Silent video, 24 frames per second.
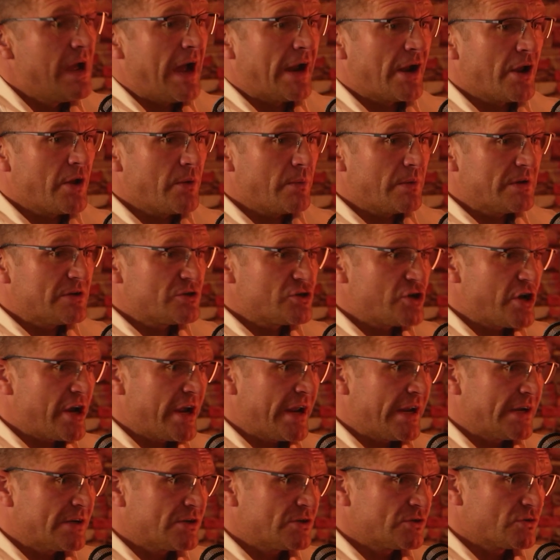And I will
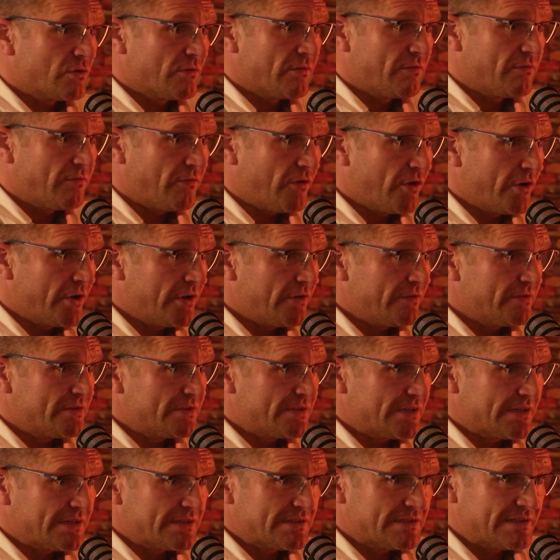change stuff 5,
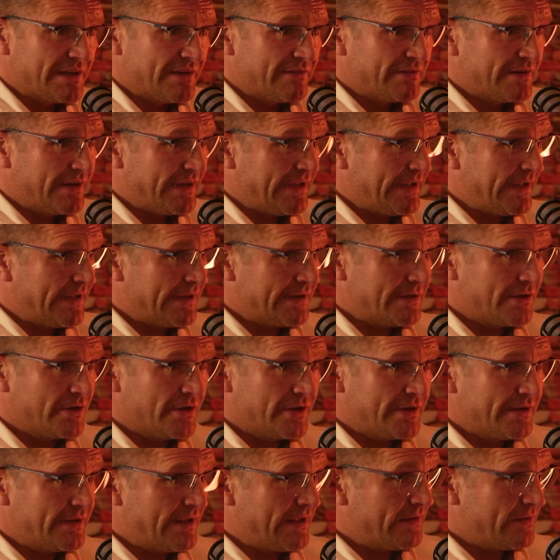6, 7, 8,
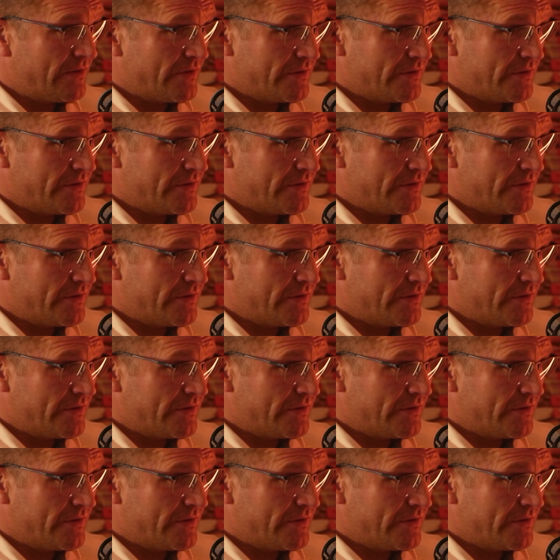9, 10